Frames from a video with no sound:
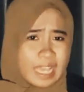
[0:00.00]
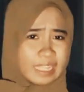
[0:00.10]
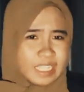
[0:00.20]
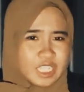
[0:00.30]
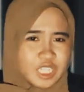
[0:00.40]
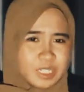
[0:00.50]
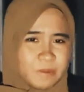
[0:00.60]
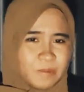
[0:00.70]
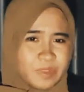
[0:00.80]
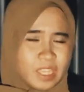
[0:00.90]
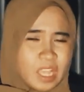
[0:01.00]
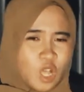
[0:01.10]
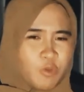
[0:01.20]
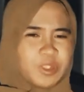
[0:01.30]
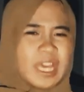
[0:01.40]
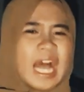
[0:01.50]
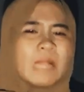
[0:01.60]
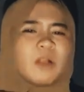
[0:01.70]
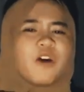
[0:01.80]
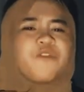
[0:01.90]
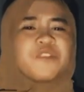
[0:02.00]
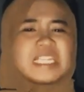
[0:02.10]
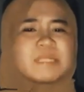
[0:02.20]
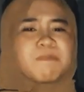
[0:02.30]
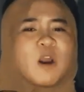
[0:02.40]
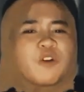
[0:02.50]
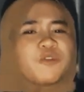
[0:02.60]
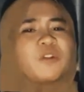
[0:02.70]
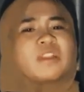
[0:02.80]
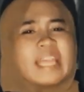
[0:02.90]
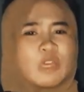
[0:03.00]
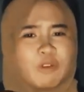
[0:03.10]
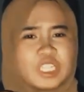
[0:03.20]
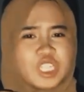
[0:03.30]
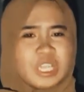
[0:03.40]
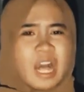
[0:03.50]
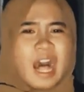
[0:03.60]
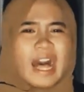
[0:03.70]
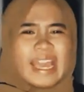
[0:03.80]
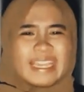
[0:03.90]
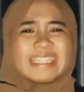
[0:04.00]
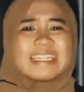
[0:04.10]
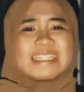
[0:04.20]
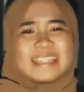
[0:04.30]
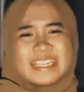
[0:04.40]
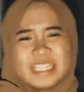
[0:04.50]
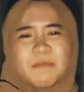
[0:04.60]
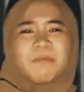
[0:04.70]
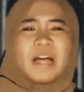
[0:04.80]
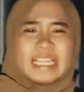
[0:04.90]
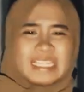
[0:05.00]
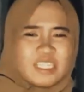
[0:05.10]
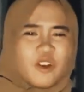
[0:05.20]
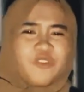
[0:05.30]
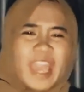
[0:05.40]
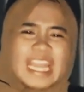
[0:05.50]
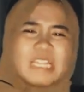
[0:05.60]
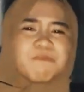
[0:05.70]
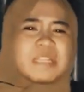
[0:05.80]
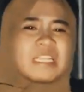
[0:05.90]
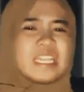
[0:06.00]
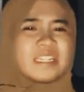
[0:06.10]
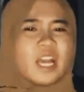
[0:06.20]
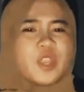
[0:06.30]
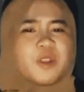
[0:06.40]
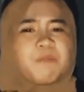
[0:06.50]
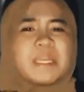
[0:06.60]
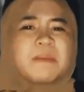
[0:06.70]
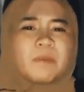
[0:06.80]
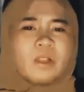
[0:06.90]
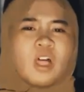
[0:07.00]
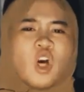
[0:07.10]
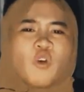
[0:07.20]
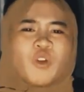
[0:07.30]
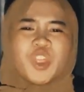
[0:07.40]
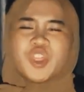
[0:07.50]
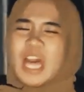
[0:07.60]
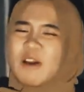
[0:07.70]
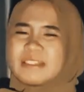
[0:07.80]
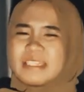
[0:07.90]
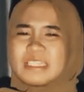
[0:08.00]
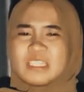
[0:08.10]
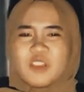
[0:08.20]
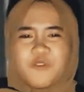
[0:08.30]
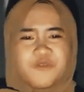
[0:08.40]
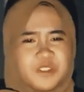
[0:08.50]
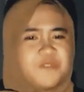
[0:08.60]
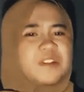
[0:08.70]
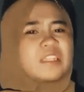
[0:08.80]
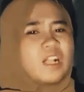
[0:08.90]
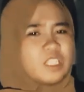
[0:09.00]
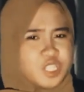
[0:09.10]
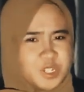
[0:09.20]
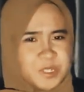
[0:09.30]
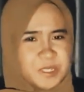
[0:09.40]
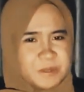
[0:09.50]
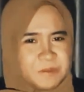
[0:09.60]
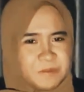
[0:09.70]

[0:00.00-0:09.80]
English. With the help of this powerful language, I can connect the minds of 8 billion other people with thousands of different cultures.